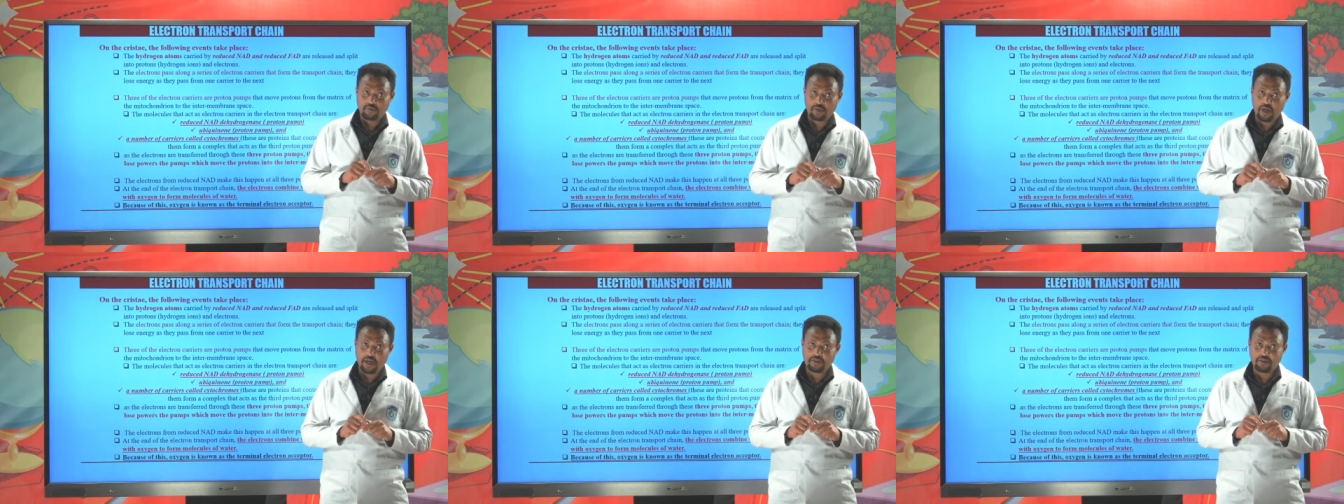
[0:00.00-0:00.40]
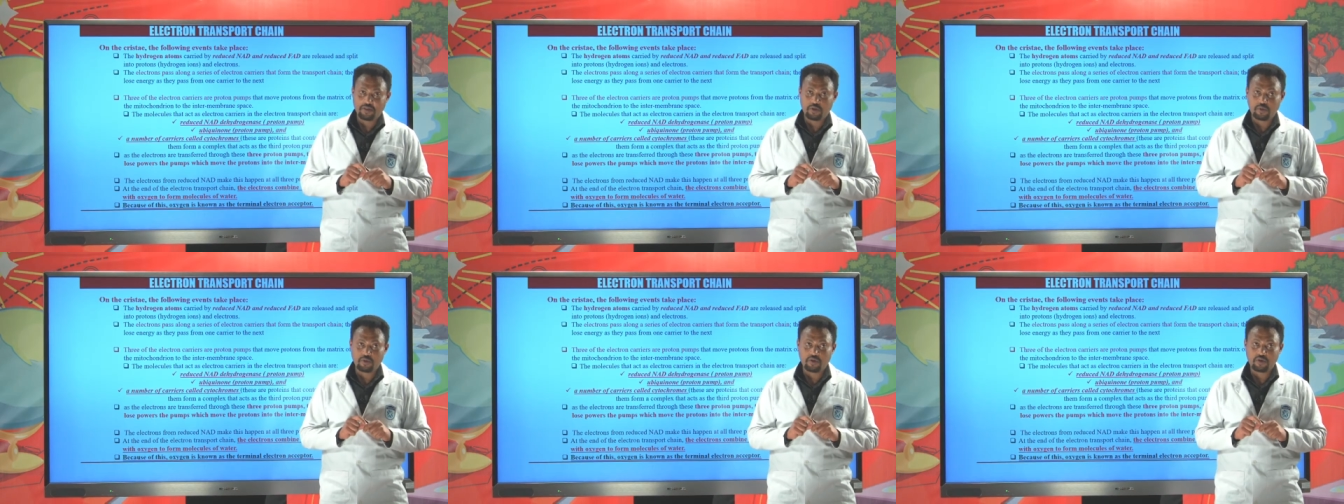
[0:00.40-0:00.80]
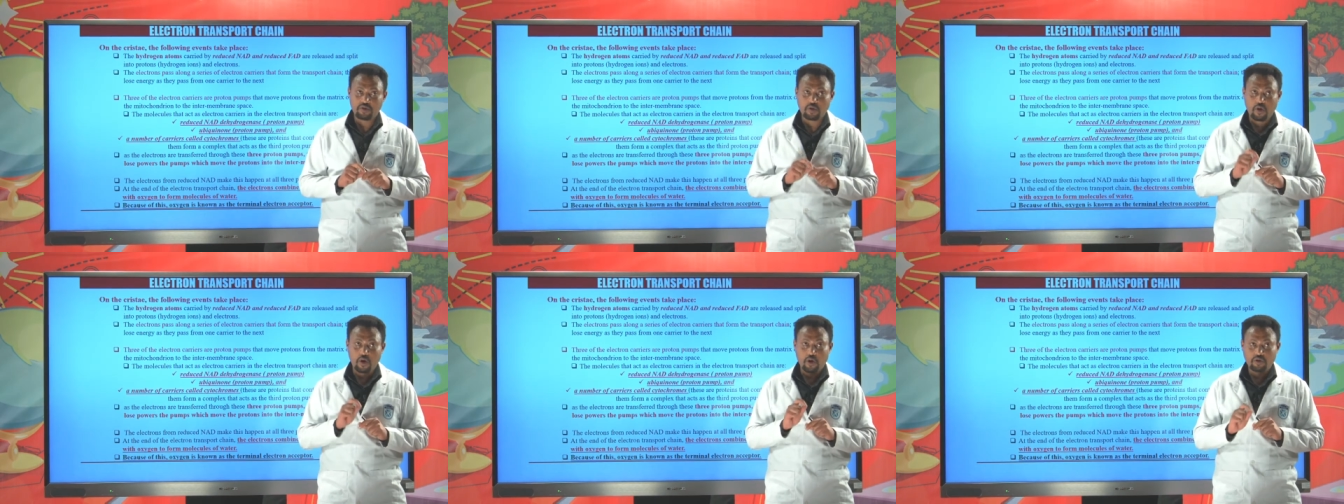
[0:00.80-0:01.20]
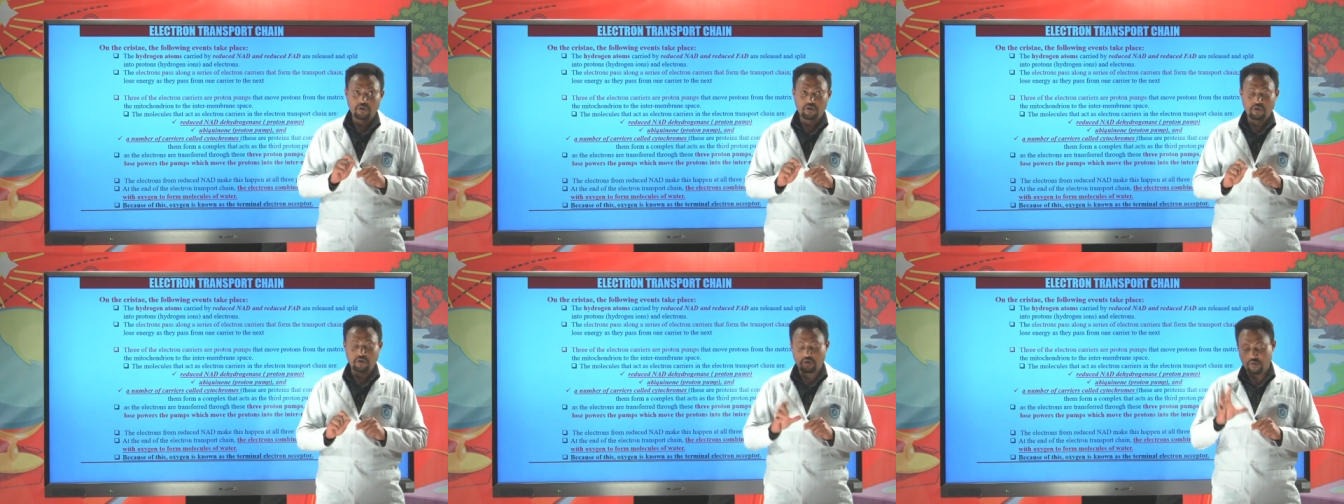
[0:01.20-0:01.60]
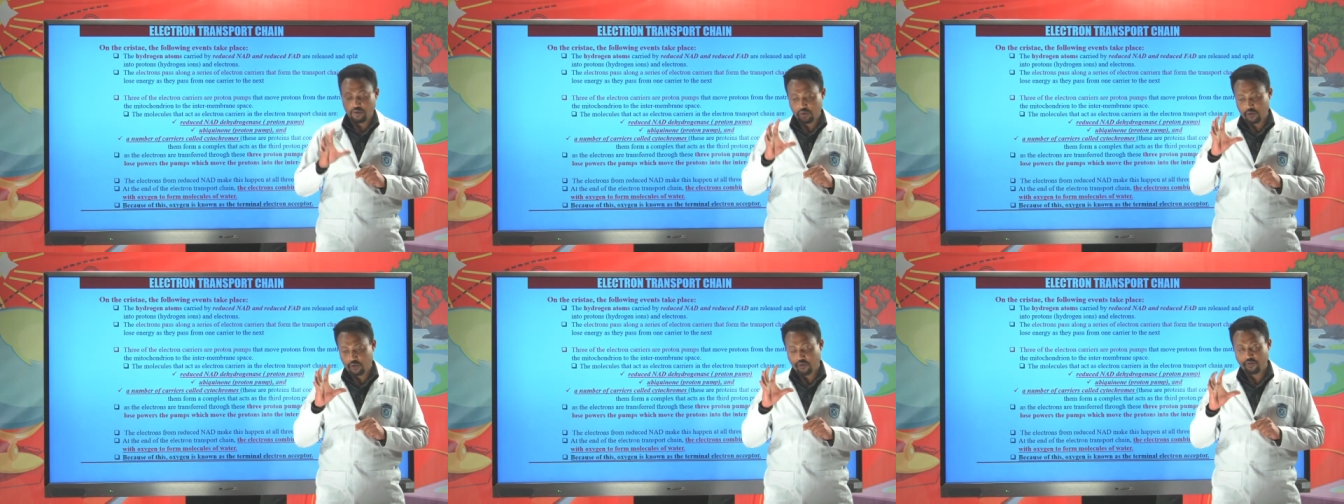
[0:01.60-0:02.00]
as it uses oxygen
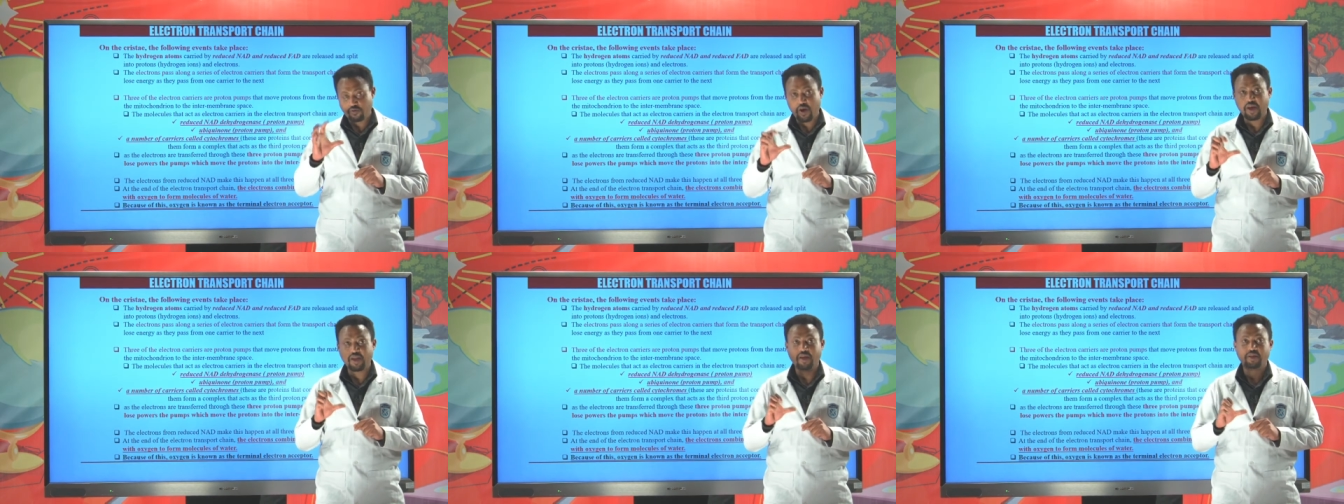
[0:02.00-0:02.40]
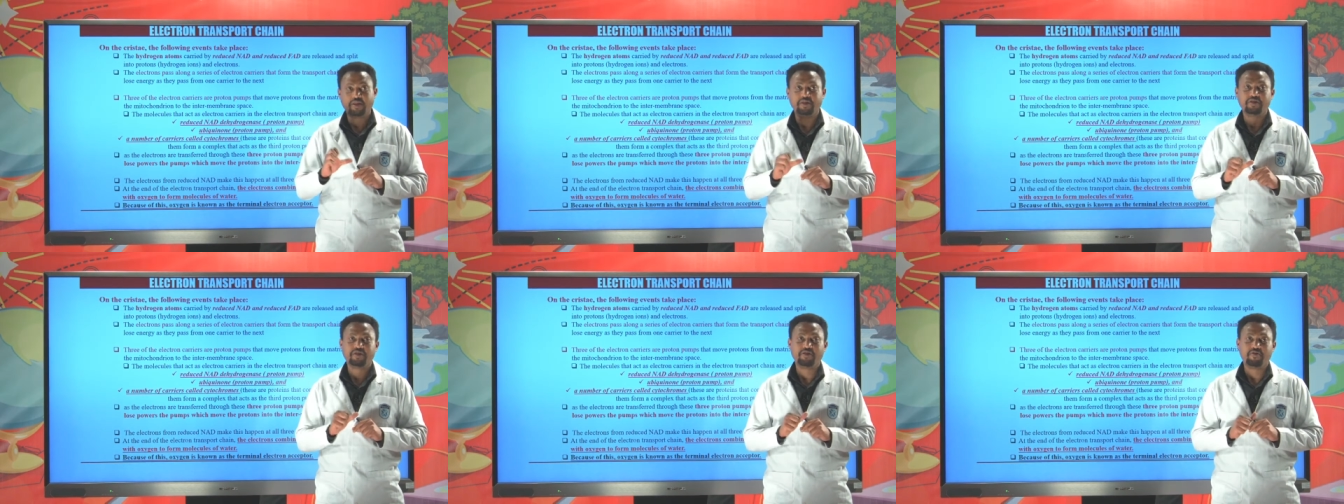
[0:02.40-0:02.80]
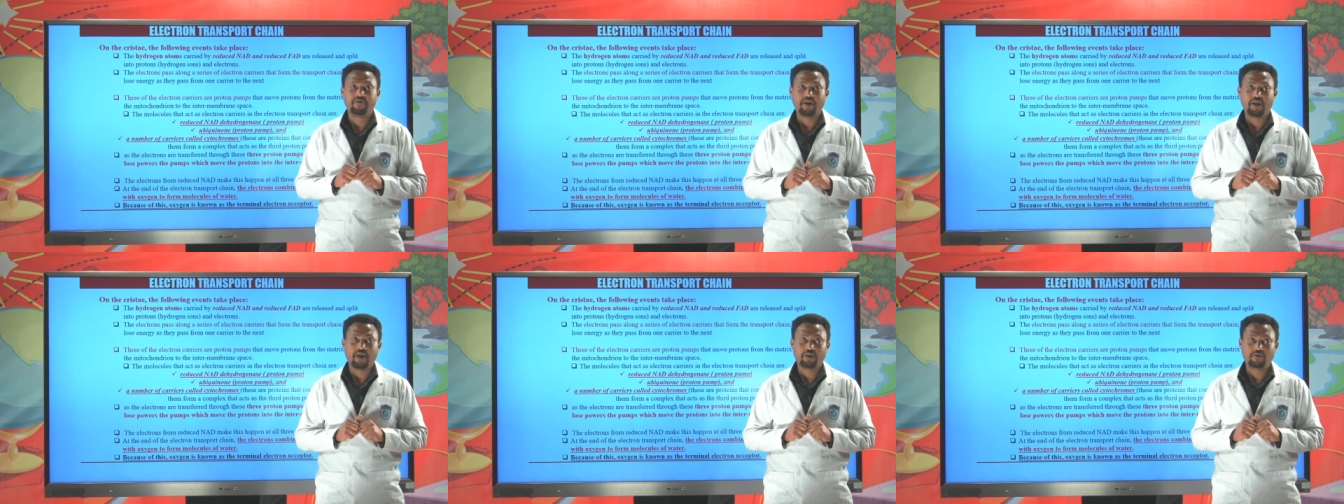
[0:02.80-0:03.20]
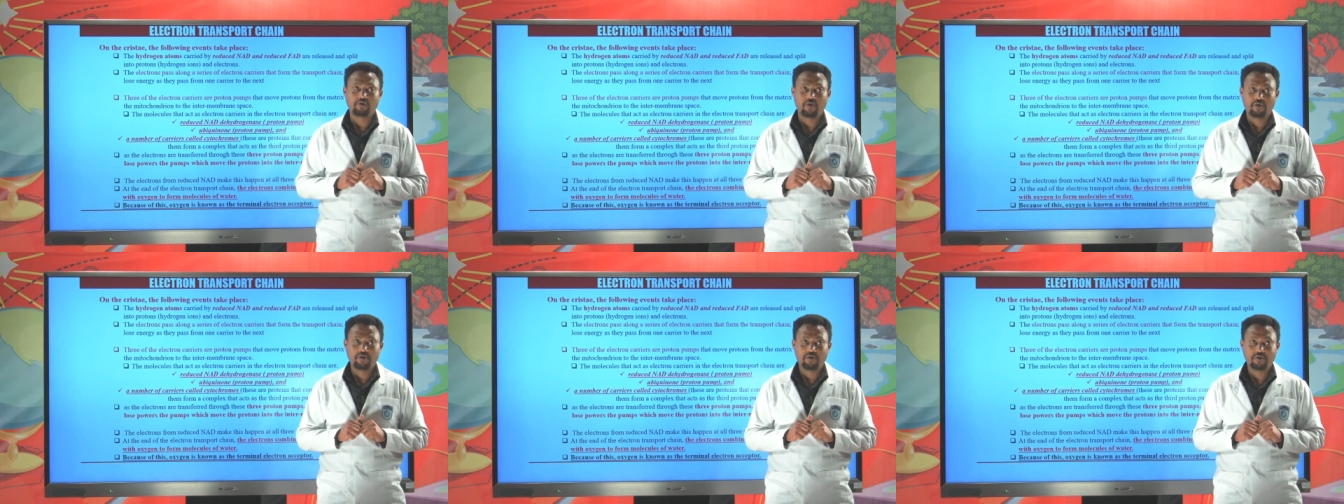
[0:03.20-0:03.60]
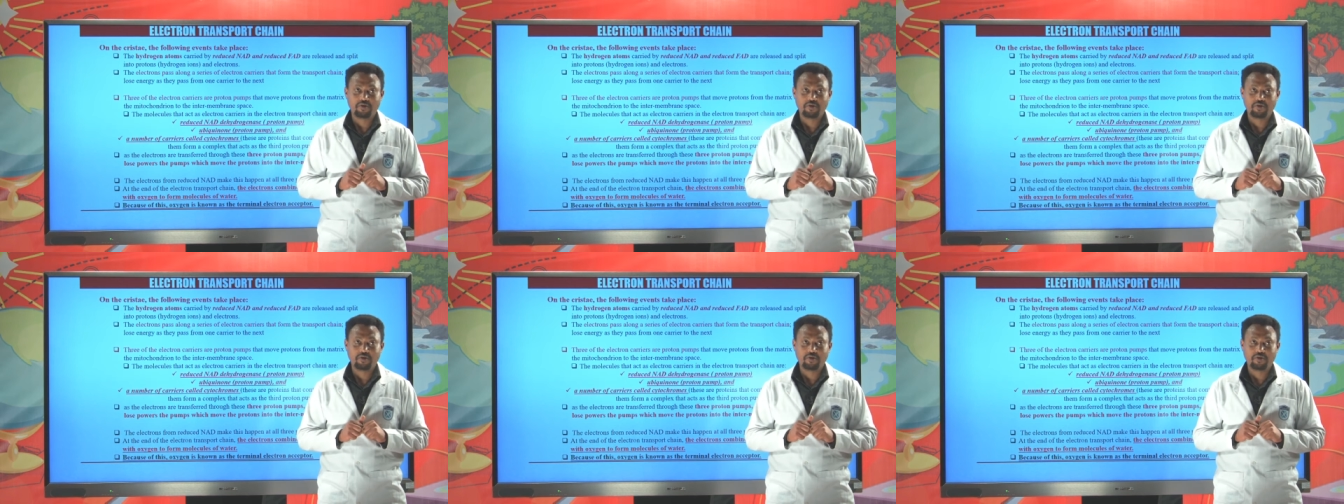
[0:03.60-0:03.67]
to finally receive the electron